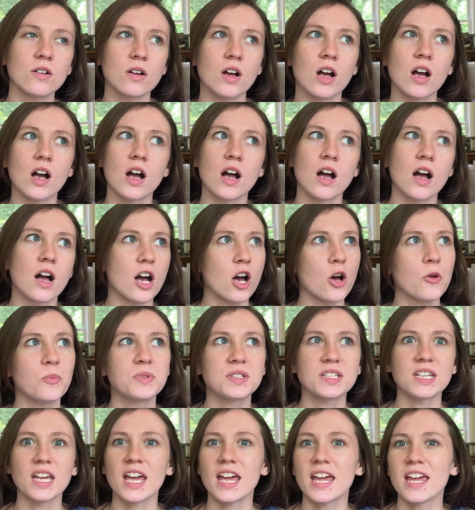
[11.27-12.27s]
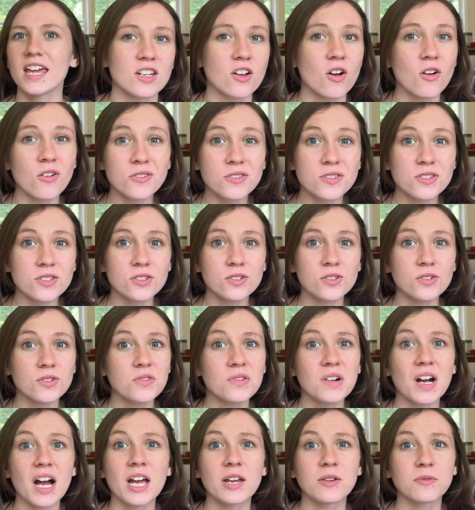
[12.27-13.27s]
update.
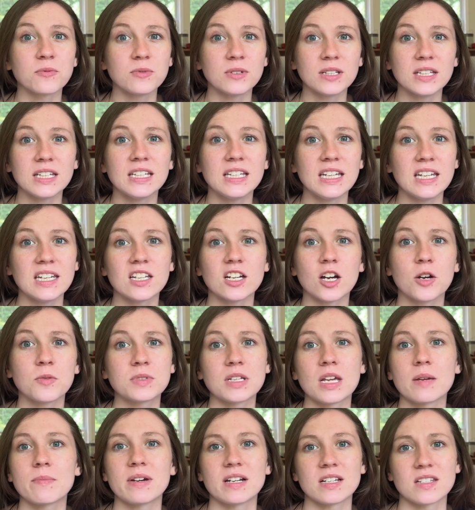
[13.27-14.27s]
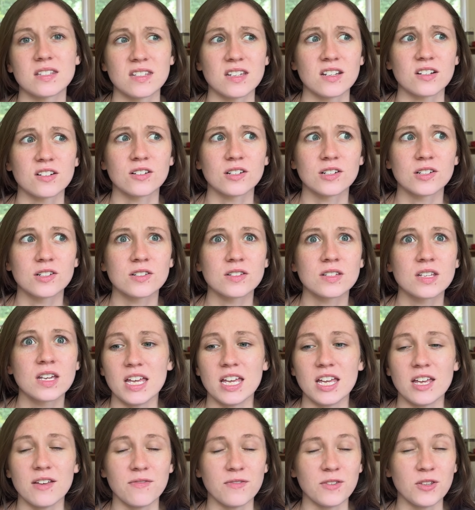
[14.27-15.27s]
Also, I really need to update my stickers.
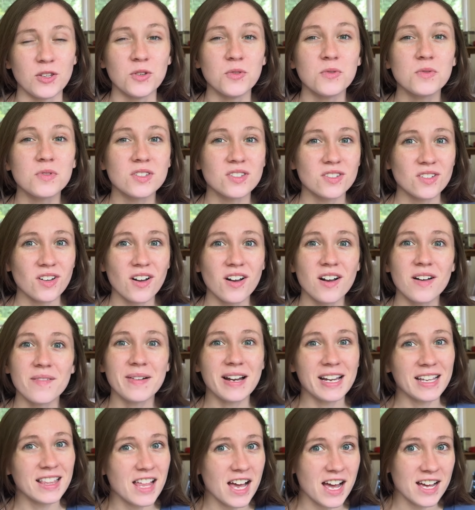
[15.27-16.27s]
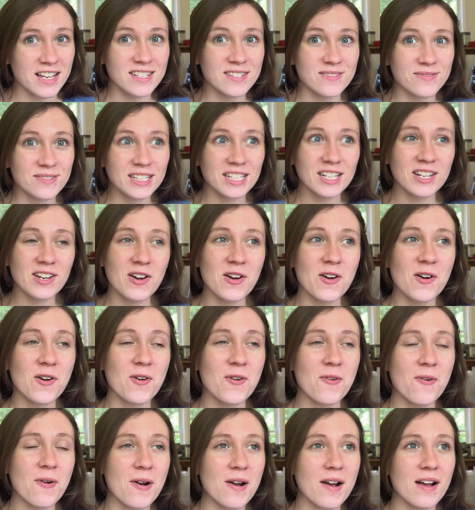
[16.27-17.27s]
If you saw my last
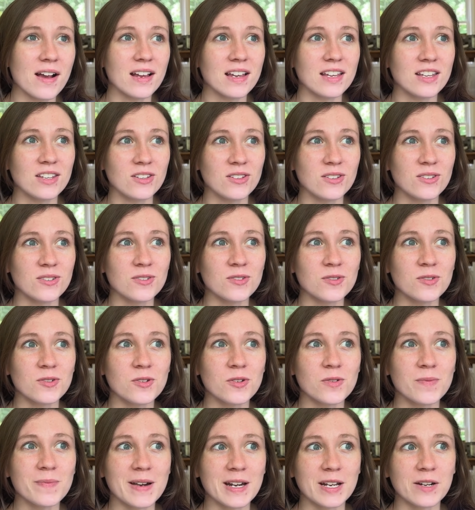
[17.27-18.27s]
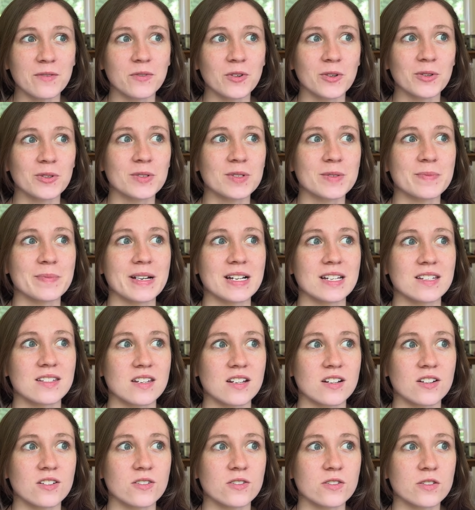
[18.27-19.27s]
video, you might have noticed my
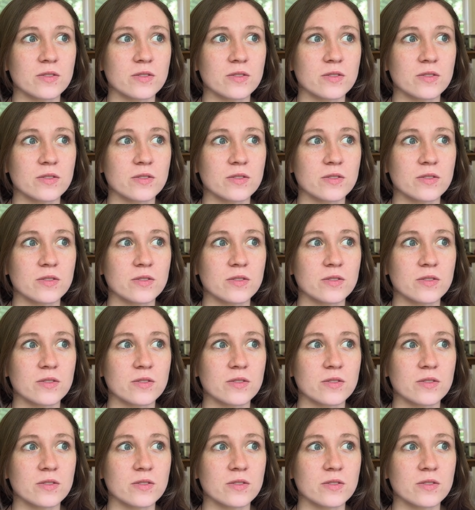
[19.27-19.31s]
stickers